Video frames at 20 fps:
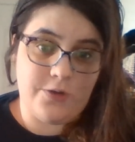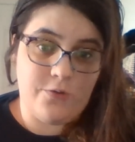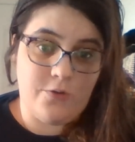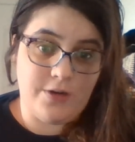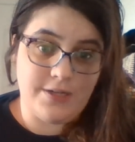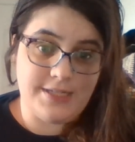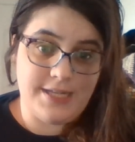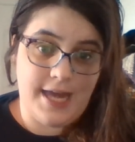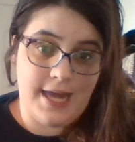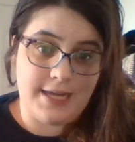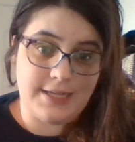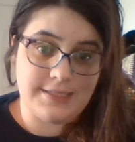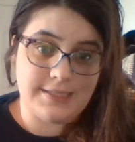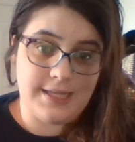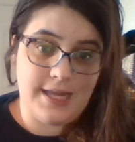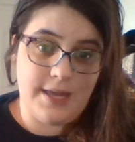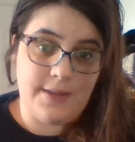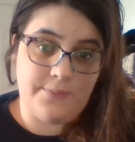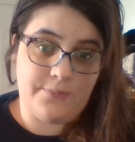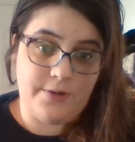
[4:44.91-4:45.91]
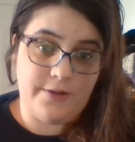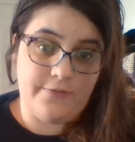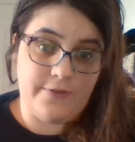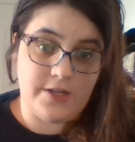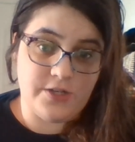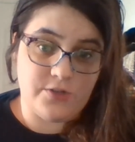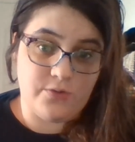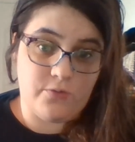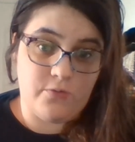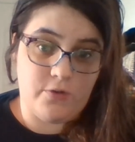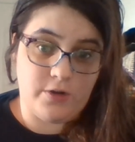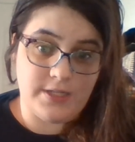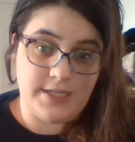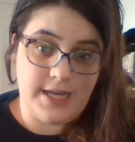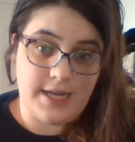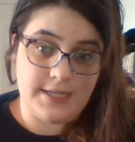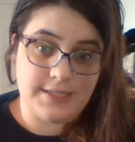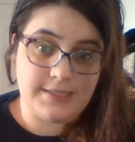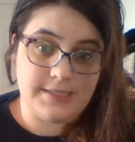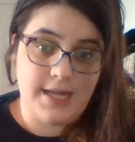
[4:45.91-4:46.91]
cortex, and prefrontal
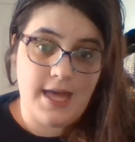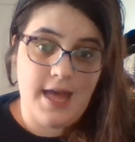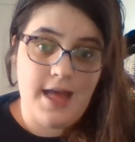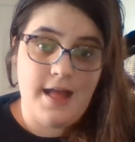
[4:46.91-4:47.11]
cortex